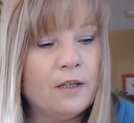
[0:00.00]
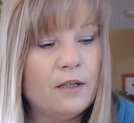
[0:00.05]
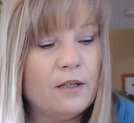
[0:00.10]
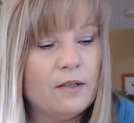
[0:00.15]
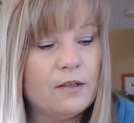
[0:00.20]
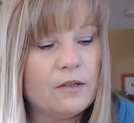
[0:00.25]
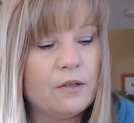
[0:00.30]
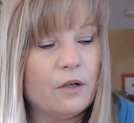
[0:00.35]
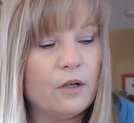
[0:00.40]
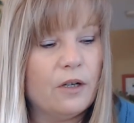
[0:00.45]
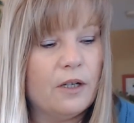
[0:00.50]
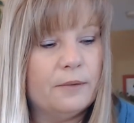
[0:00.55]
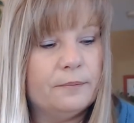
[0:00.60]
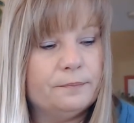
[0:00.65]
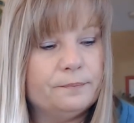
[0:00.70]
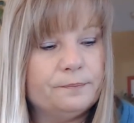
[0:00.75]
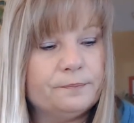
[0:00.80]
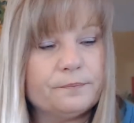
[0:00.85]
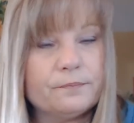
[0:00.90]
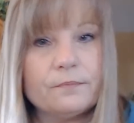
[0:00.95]
Sorry.
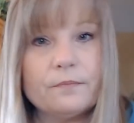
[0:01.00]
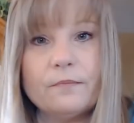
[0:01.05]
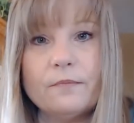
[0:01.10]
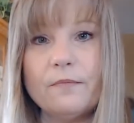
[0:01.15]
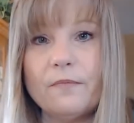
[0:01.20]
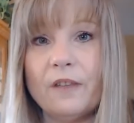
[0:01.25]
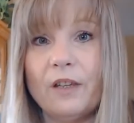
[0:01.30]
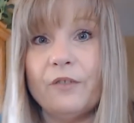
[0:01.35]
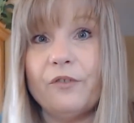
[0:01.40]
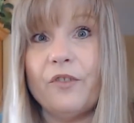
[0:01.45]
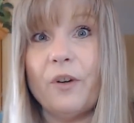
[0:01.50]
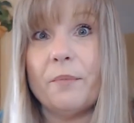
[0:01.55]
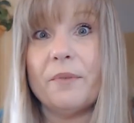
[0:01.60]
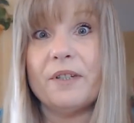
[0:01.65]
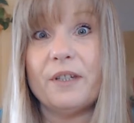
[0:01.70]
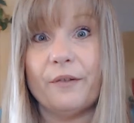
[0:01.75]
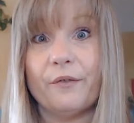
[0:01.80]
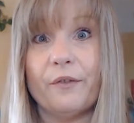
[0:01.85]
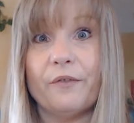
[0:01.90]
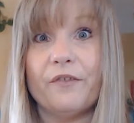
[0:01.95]
From a
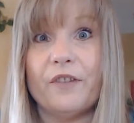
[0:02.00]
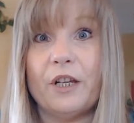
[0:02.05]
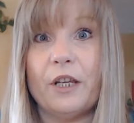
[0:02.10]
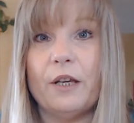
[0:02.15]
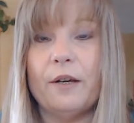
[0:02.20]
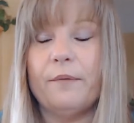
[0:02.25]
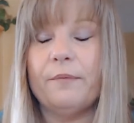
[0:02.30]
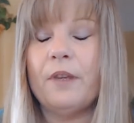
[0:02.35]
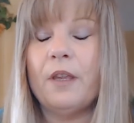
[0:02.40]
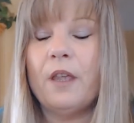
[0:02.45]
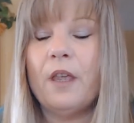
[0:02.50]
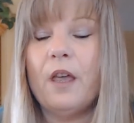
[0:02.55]
different video.